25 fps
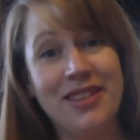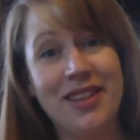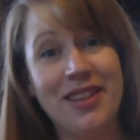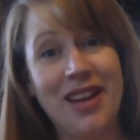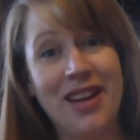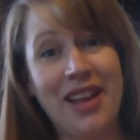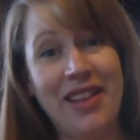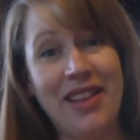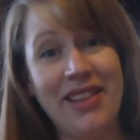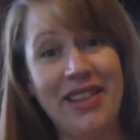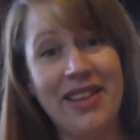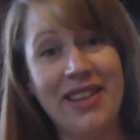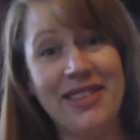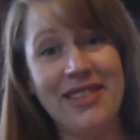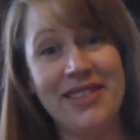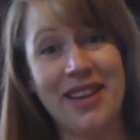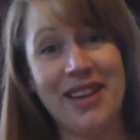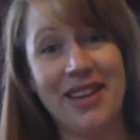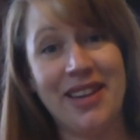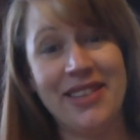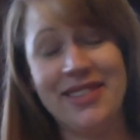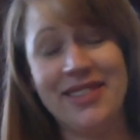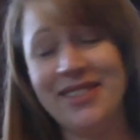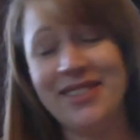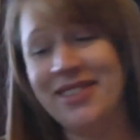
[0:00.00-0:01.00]
I think that's
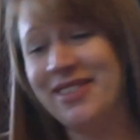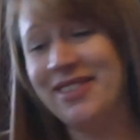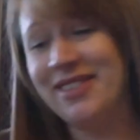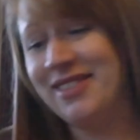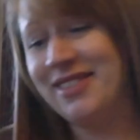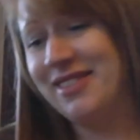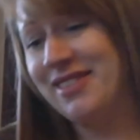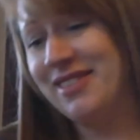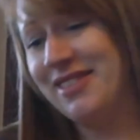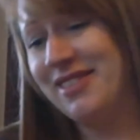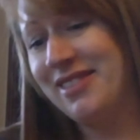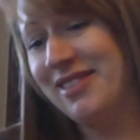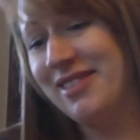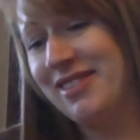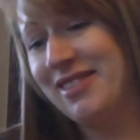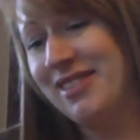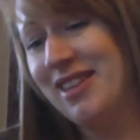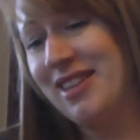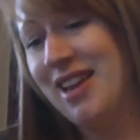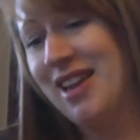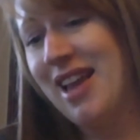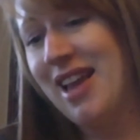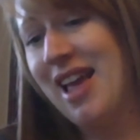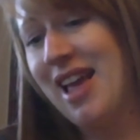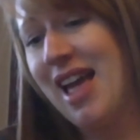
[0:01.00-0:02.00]
nice.
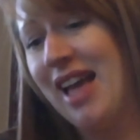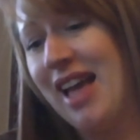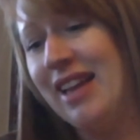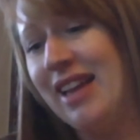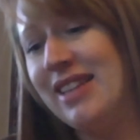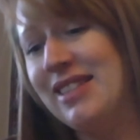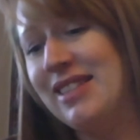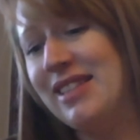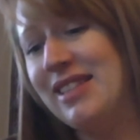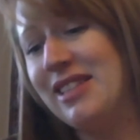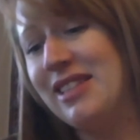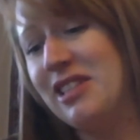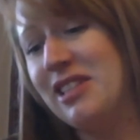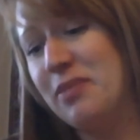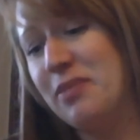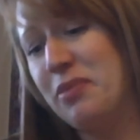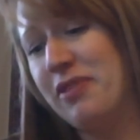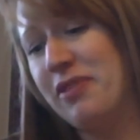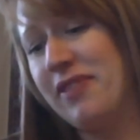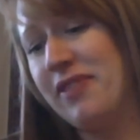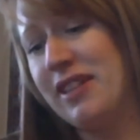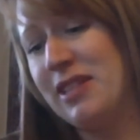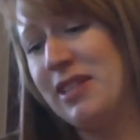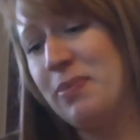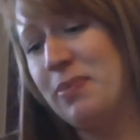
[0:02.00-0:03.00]
Anesthesia
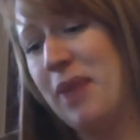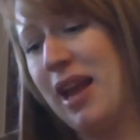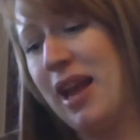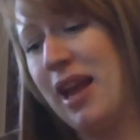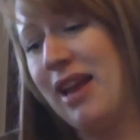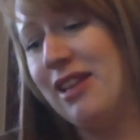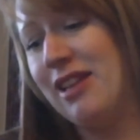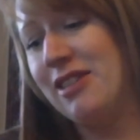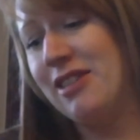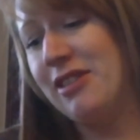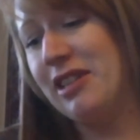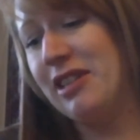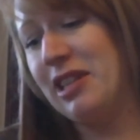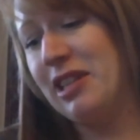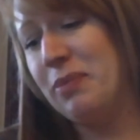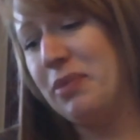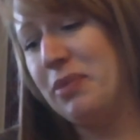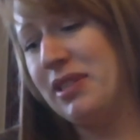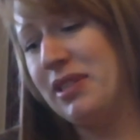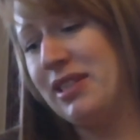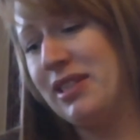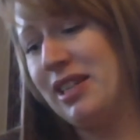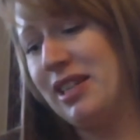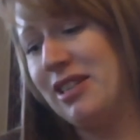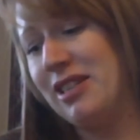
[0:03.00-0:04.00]
prevents pain during the
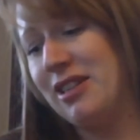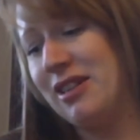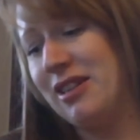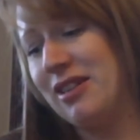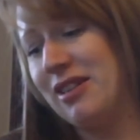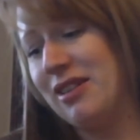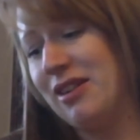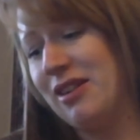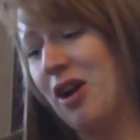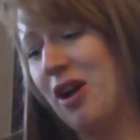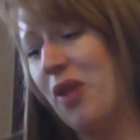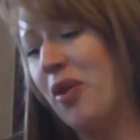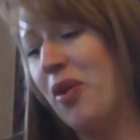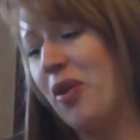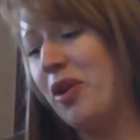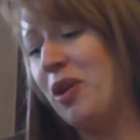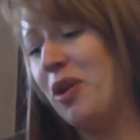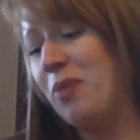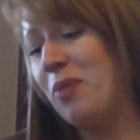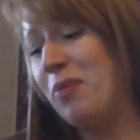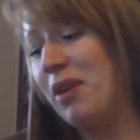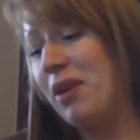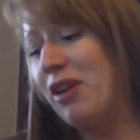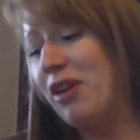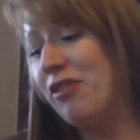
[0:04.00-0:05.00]
procedure. Although you
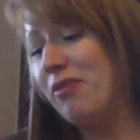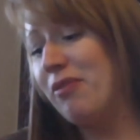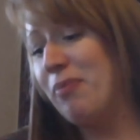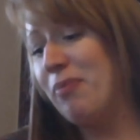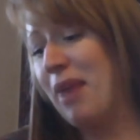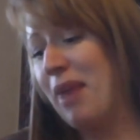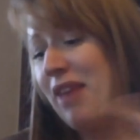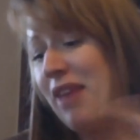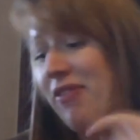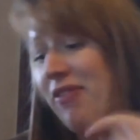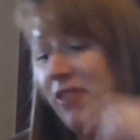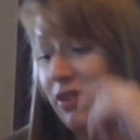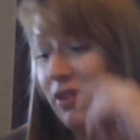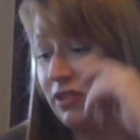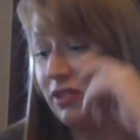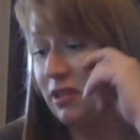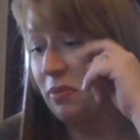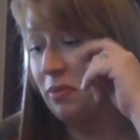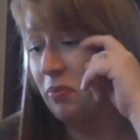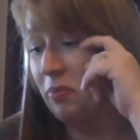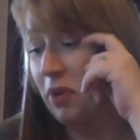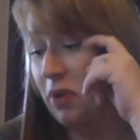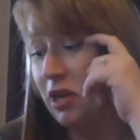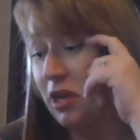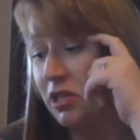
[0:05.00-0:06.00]
may feel some
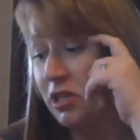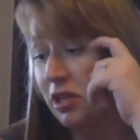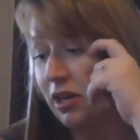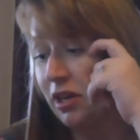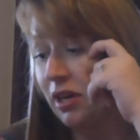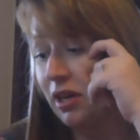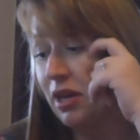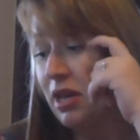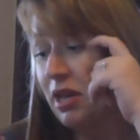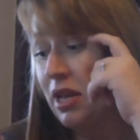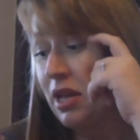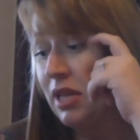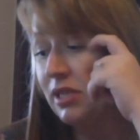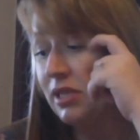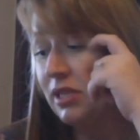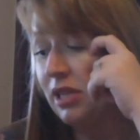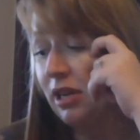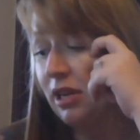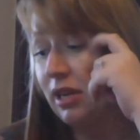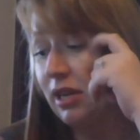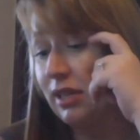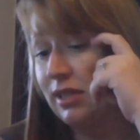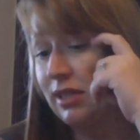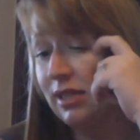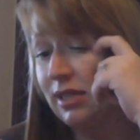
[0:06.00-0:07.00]
pressure,
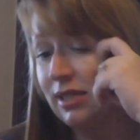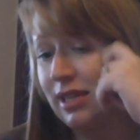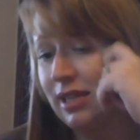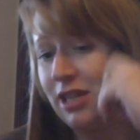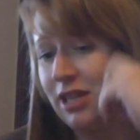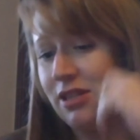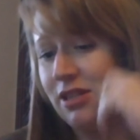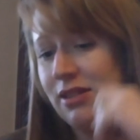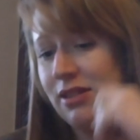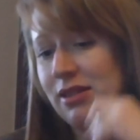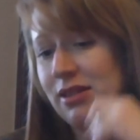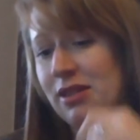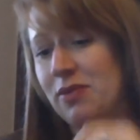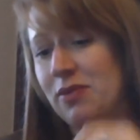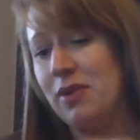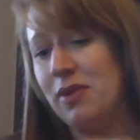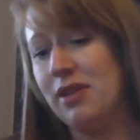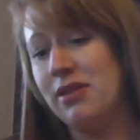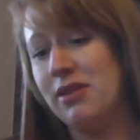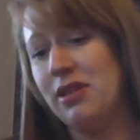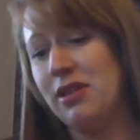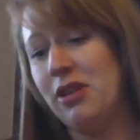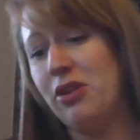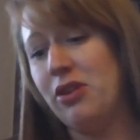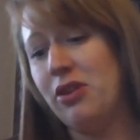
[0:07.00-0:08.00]
tugging sensations as well
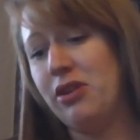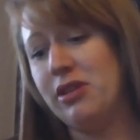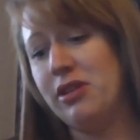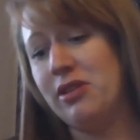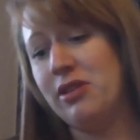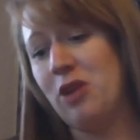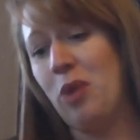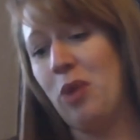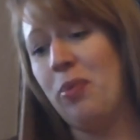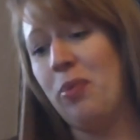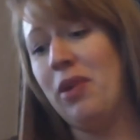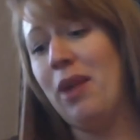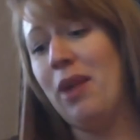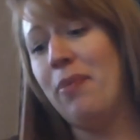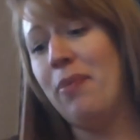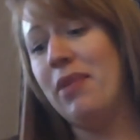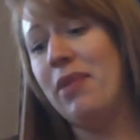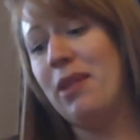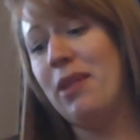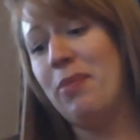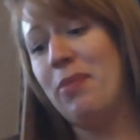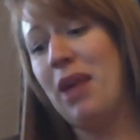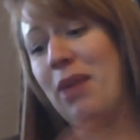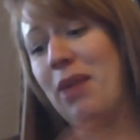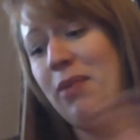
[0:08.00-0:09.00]
as the uterus is opened up and the
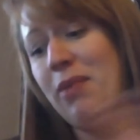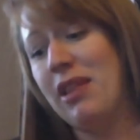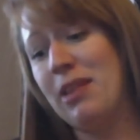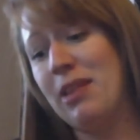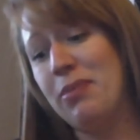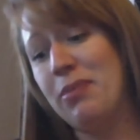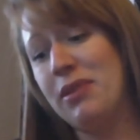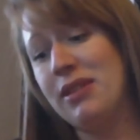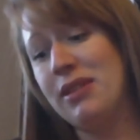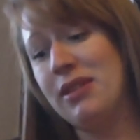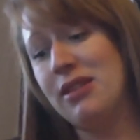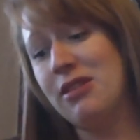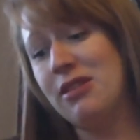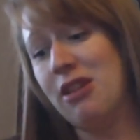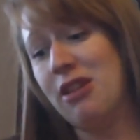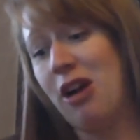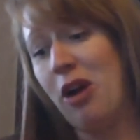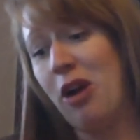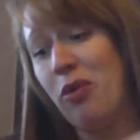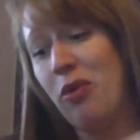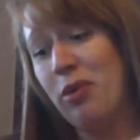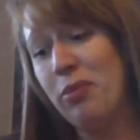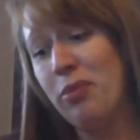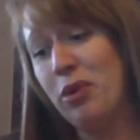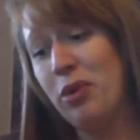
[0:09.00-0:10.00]
baby and the placenta are
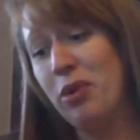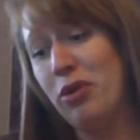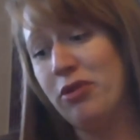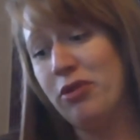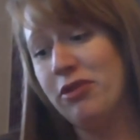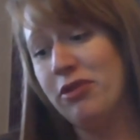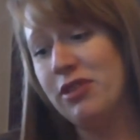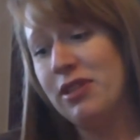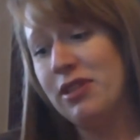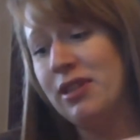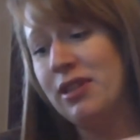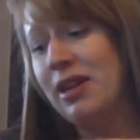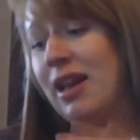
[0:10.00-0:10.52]
removed.